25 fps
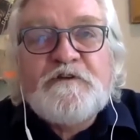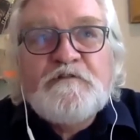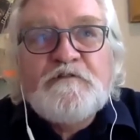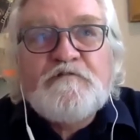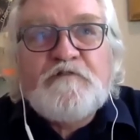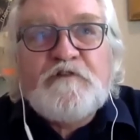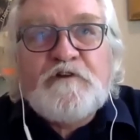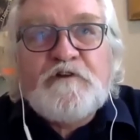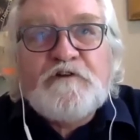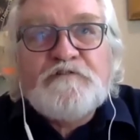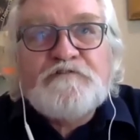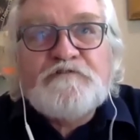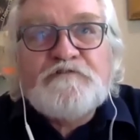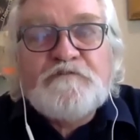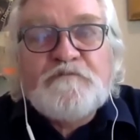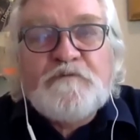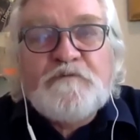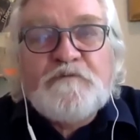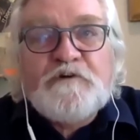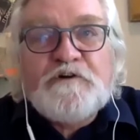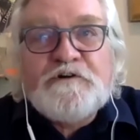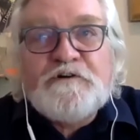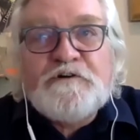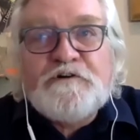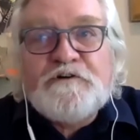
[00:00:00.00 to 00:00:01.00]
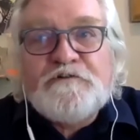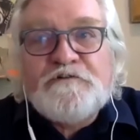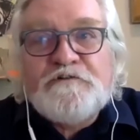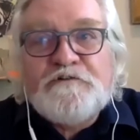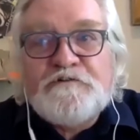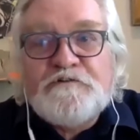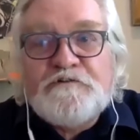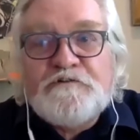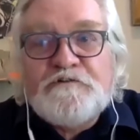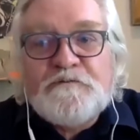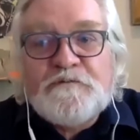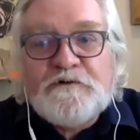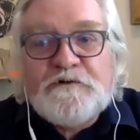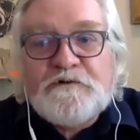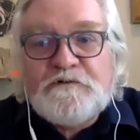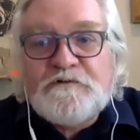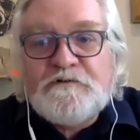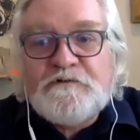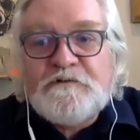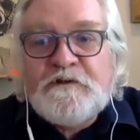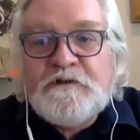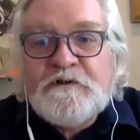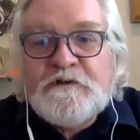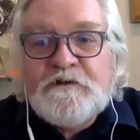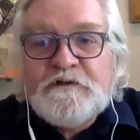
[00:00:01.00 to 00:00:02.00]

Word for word: fast to market renewables.